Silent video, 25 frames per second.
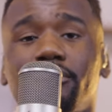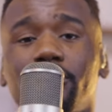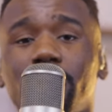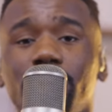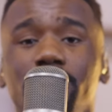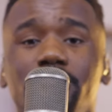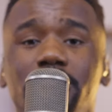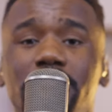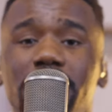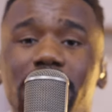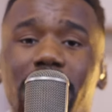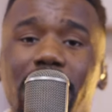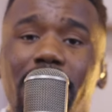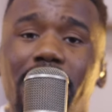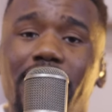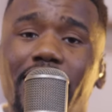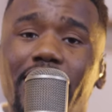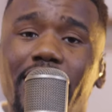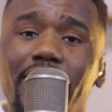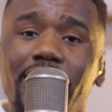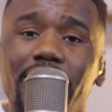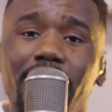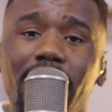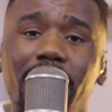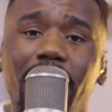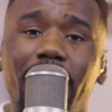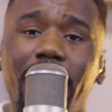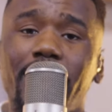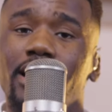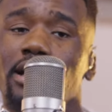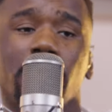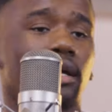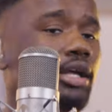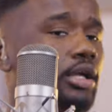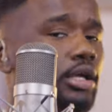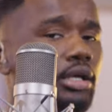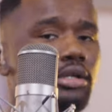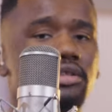
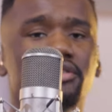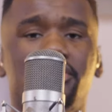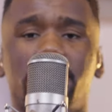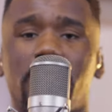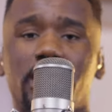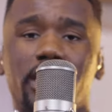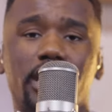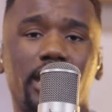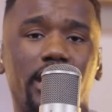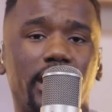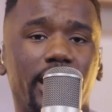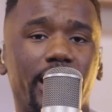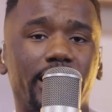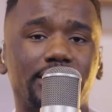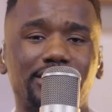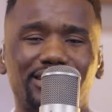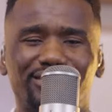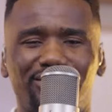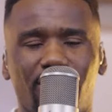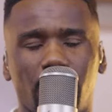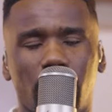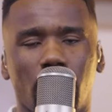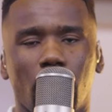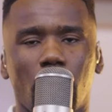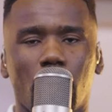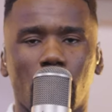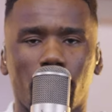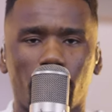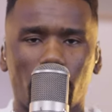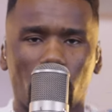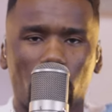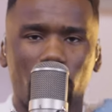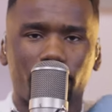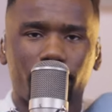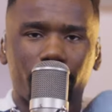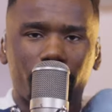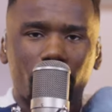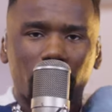overall, take a guess.
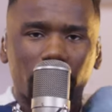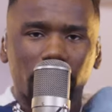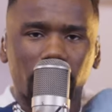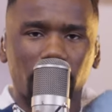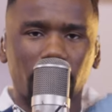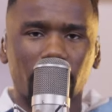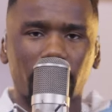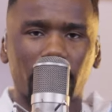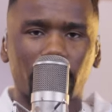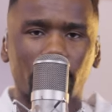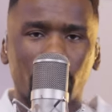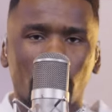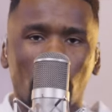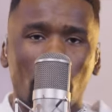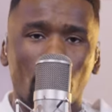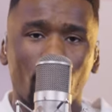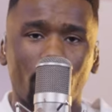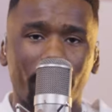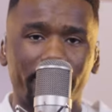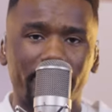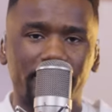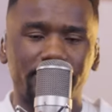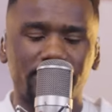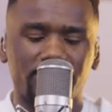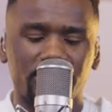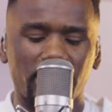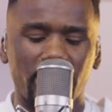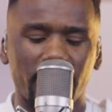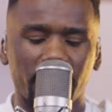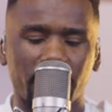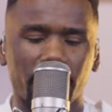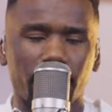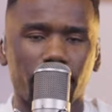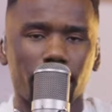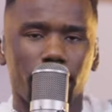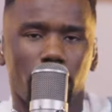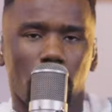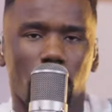Motherfuck the law. Wait a
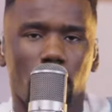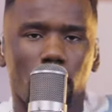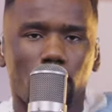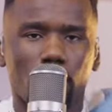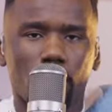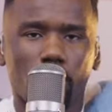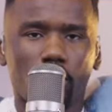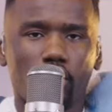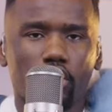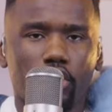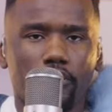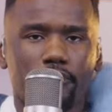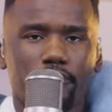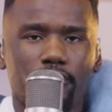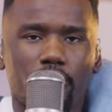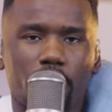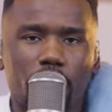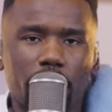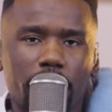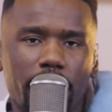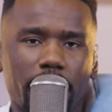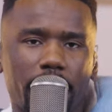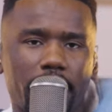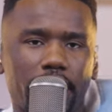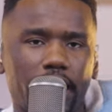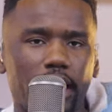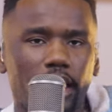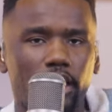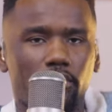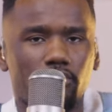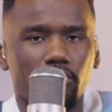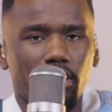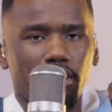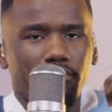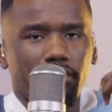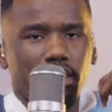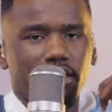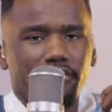second, going for the
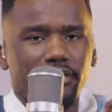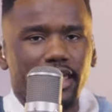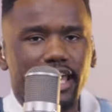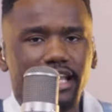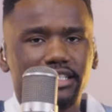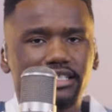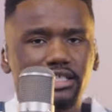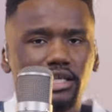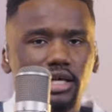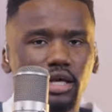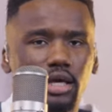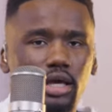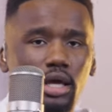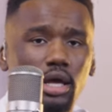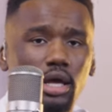red vest.